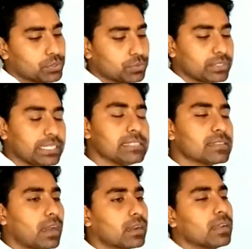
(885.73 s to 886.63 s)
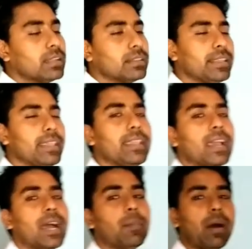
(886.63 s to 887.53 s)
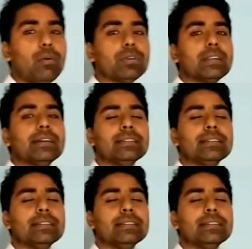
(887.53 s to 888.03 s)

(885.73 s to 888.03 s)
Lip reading: So these are about